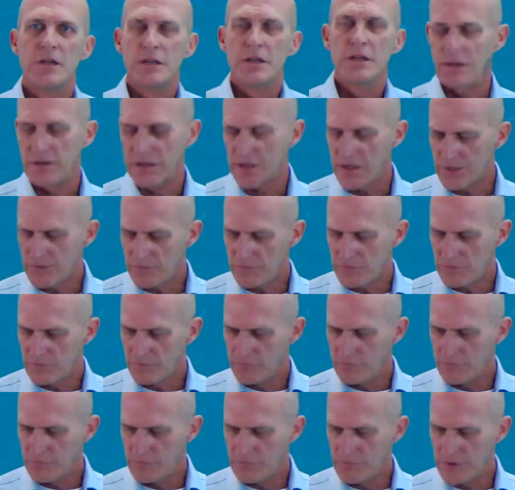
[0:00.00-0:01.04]
And then
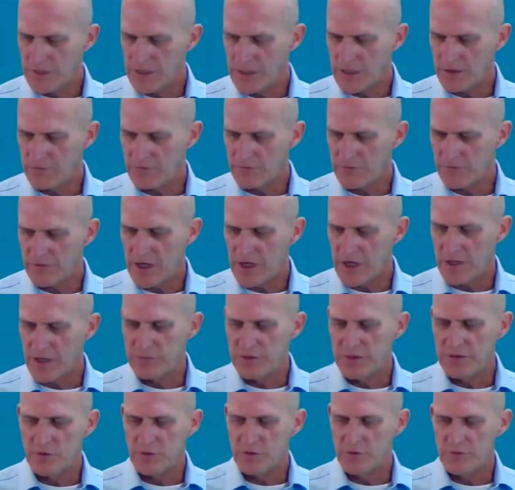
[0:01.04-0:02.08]
we have
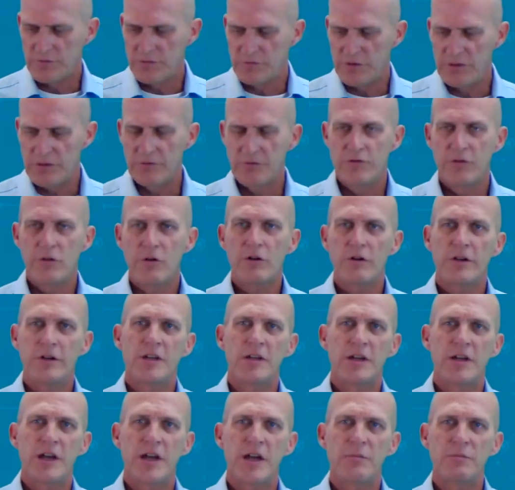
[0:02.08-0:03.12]
IPv4
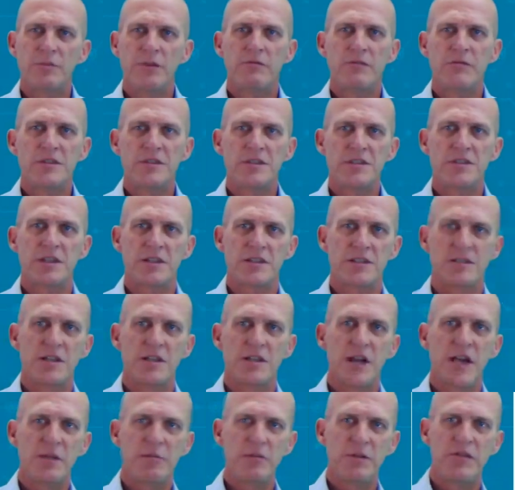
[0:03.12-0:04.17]
and IPv6.
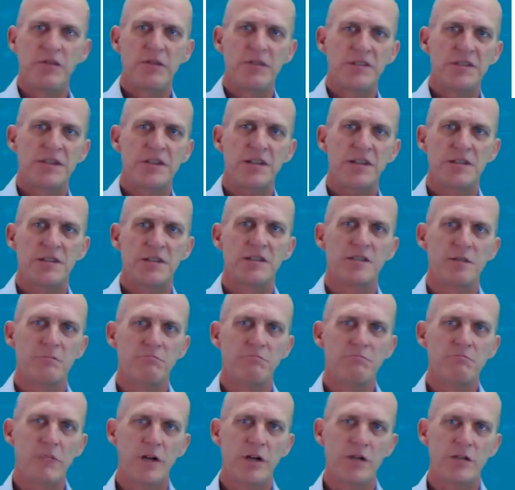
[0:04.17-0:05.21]
IPv6 is a
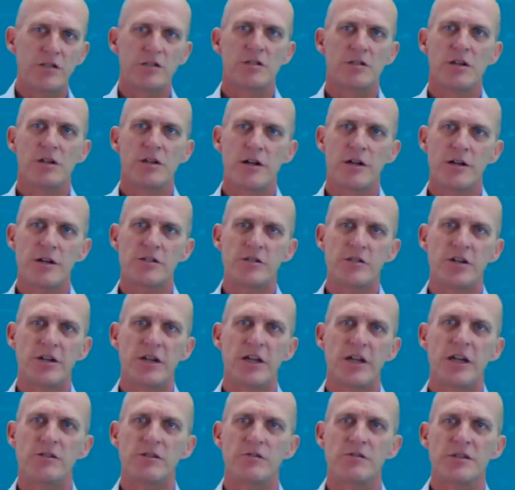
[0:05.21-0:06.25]
much larger
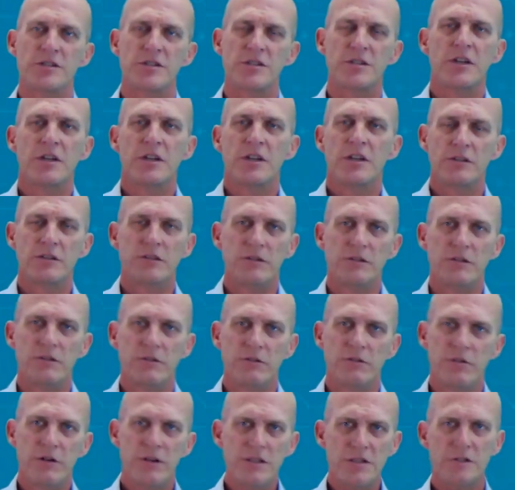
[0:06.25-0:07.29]
address. The
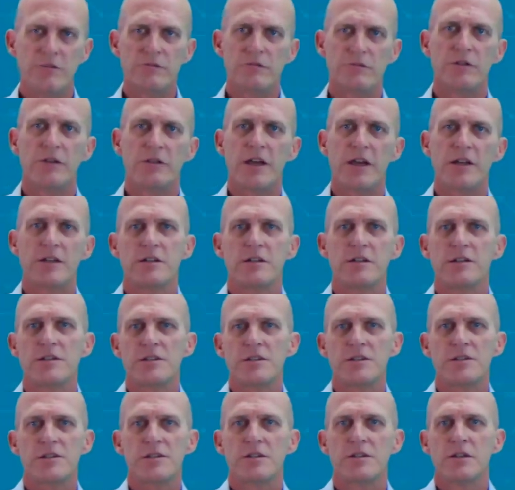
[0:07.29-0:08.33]
reason for that
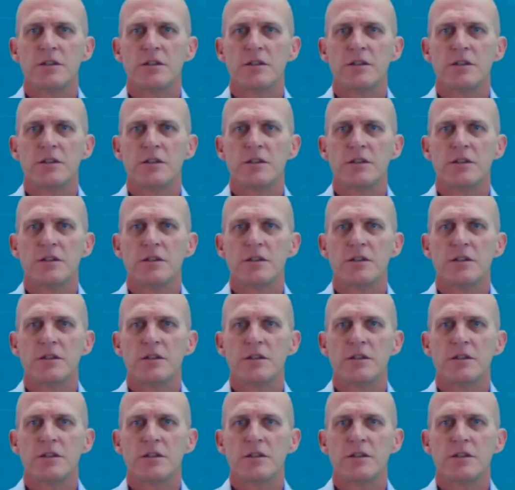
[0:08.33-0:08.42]
is